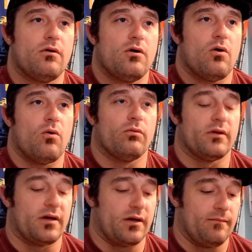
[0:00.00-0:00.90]

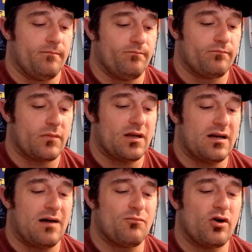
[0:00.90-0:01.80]
only
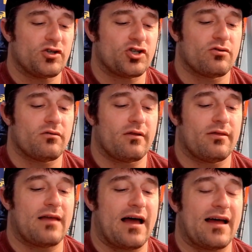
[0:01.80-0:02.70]
I'm not sure
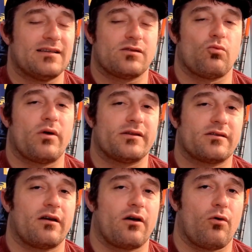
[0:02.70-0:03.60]
that is the way it's going
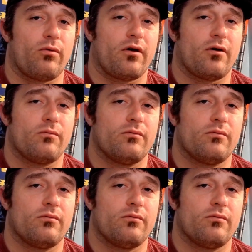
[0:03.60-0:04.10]
to go, though,